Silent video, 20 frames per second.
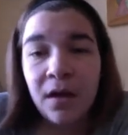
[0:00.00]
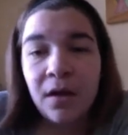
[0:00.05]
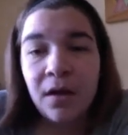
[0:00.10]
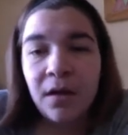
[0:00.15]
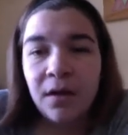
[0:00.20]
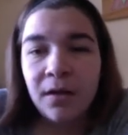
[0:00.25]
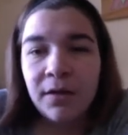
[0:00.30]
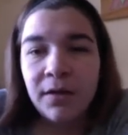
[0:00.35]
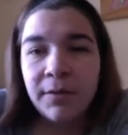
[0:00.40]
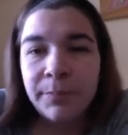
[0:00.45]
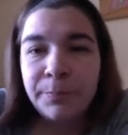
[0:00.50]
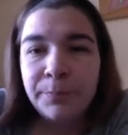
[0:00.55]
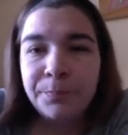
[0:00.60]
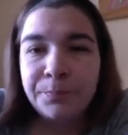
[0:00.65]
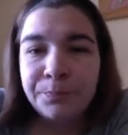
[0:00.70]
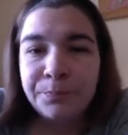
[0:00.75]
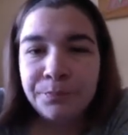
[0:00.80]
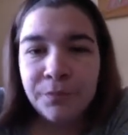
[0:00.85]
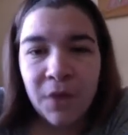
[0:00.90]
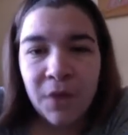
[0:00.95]
I
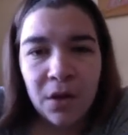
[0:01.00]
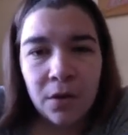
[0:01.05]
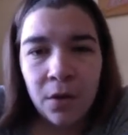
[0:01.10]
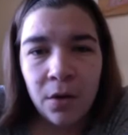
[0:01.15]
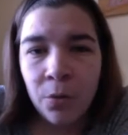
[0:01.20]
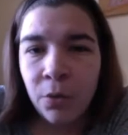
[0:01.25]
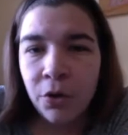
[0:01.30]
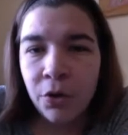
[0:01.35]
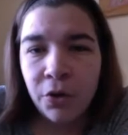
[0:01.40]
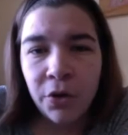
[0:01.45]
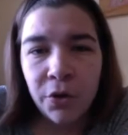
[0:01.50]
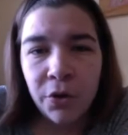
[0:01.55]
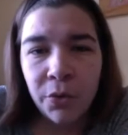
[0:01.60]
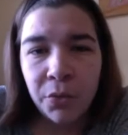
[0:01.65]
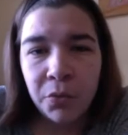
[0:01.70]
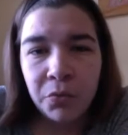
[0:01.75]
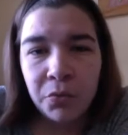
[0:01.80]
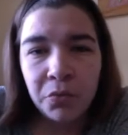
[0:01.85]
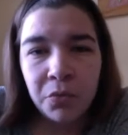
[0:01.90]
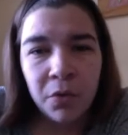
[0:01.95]
want to
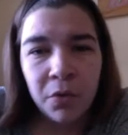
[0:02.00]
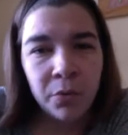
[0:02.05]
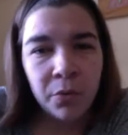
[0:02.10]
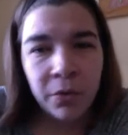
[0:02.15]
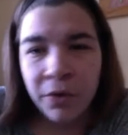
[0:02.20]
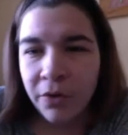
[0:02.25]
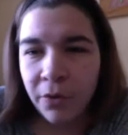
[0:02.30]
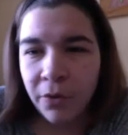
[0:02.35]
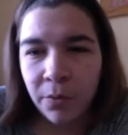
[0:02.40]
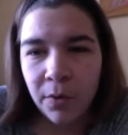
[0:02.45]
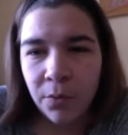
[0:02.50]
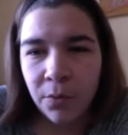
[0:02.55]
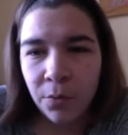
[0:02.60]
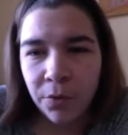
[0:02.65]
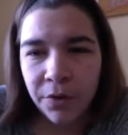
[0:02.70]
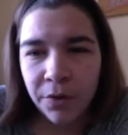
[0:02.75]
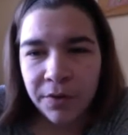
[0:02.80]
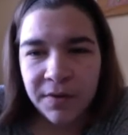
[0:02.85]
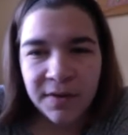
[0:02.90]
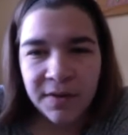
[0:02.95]
know what
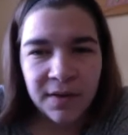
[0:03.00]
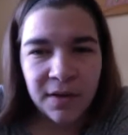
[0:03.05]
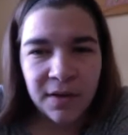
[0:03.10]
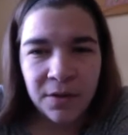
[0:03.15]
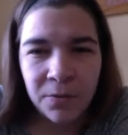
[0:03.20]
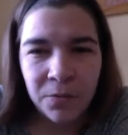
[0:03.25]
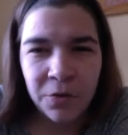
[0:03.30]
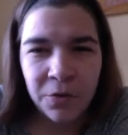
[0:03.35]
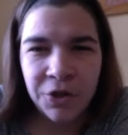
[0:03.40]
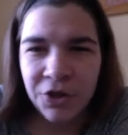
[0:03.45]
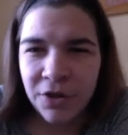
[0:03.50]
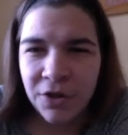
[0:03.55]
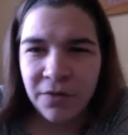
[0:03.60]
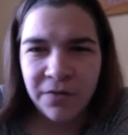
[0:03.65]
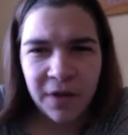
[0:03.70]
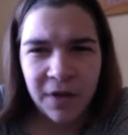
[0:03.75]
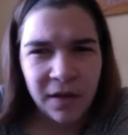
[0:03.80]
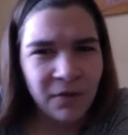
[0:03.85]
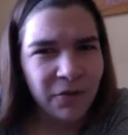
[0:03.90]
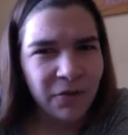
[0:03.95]
words that we should
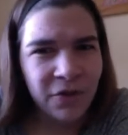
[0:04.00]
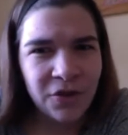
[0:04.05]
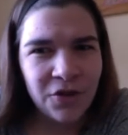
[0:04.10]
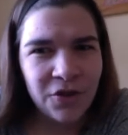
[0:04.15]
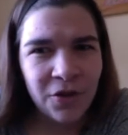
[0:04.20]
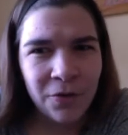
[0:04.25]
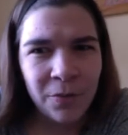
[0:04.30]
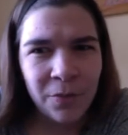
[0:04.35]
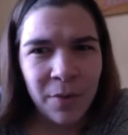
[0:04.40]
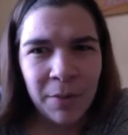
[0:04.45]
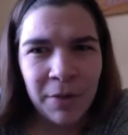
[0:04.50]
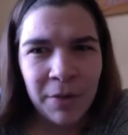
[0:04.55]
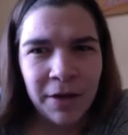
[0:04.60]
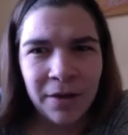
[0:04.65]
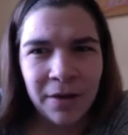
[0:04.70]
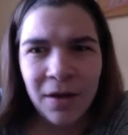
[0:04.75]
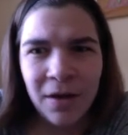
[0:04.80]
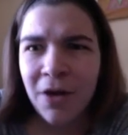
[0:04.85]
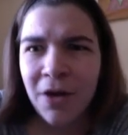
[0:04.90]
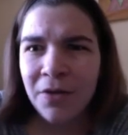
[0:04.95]
define for the general
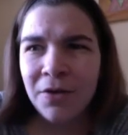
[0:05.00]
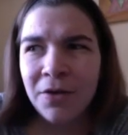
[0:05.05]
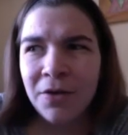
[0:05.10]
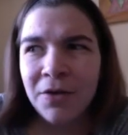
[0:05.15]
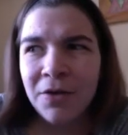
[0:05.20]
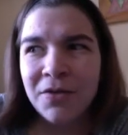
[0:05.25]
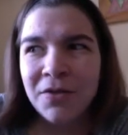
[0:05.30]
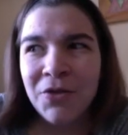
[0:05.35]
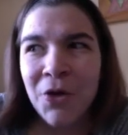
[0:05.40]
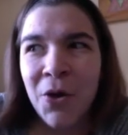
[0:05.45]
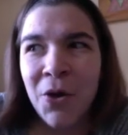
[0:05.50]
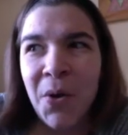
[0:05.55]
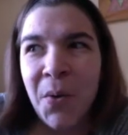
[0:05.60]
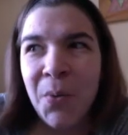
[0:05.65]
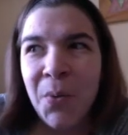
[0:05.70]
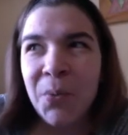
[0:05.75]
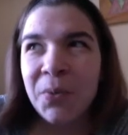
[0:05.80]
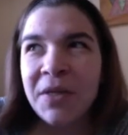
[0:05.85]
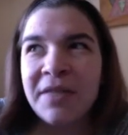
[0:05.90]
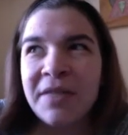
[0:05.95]
public. There is
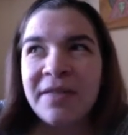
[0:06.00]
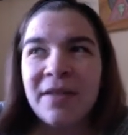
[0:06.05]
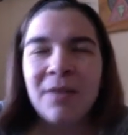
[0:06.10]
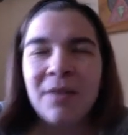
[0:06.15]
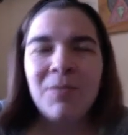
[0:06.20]
no reason.